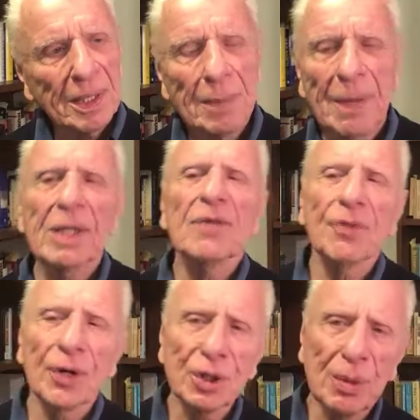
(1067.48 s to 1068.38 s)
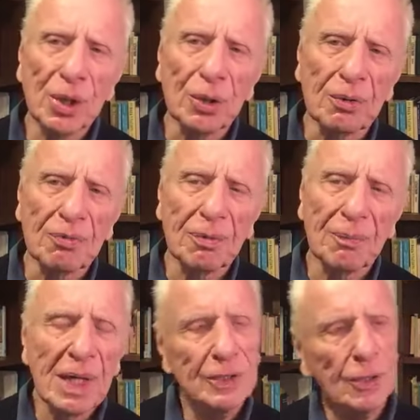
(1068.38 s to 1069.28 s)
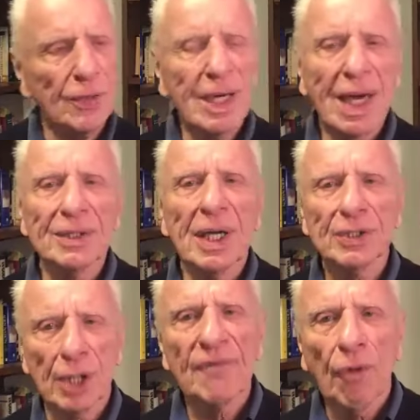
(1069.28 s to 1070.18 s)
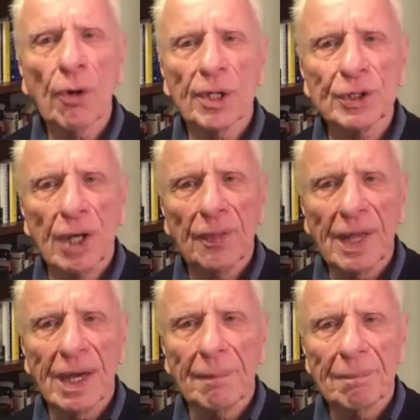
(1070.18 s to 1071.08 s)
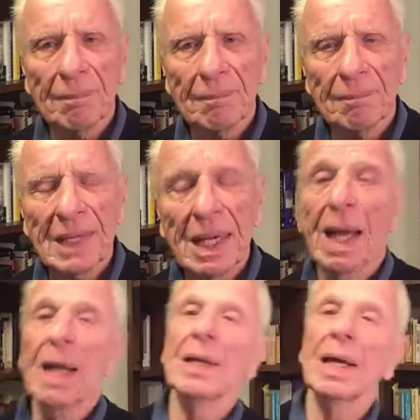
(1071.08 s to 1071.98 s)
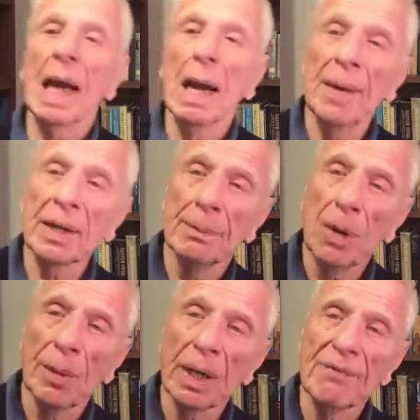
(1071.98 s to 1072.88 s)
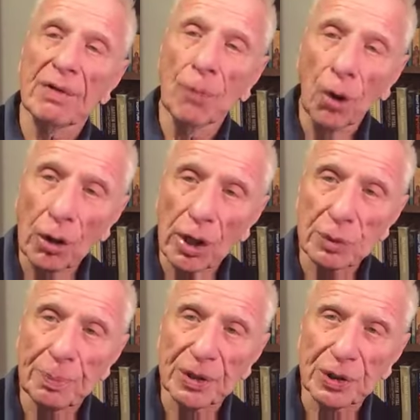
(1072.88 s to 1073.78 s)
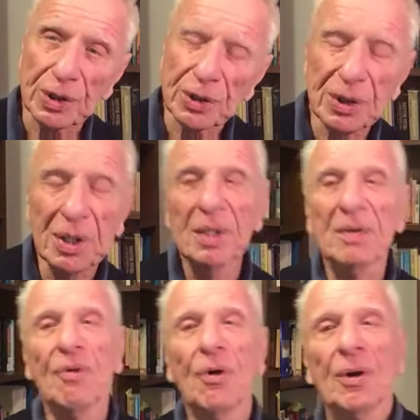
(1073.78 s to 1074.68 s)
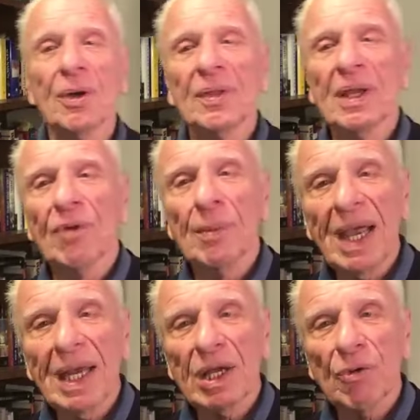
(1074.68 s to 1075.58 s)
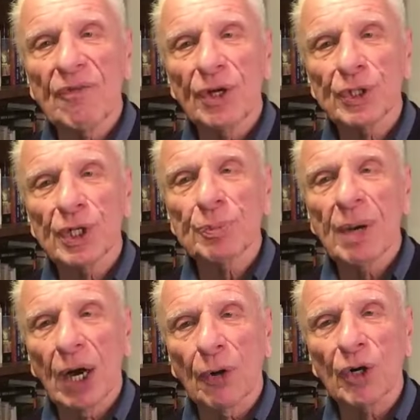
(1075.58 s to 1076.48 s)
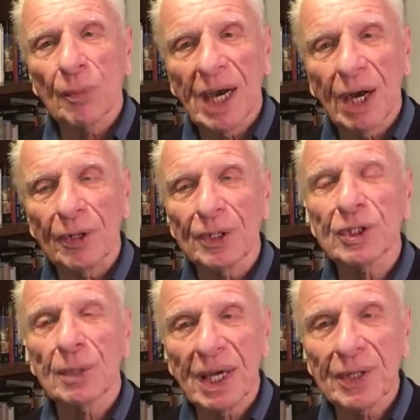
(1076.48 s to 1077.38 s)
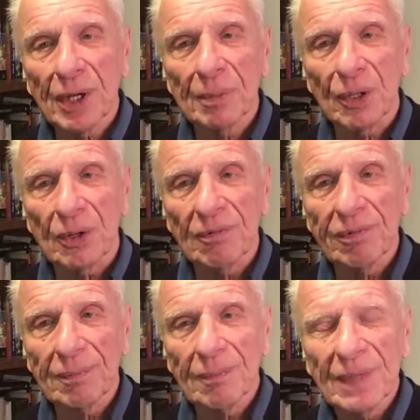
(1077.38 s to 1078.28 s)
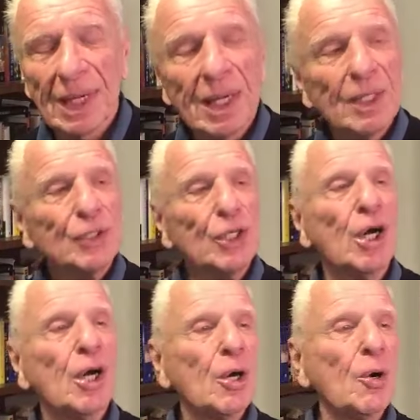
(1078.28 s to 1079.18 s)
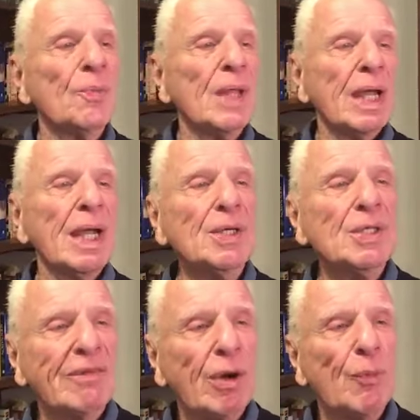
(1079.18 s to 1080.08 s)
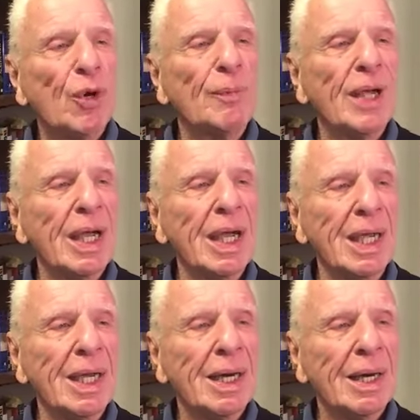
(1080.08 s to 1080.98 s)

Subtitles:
to make the first move. So the United States could focus on them, and then that make the moment even more auspicious for the remaining revisionist power or powers to make their move. So each of them would be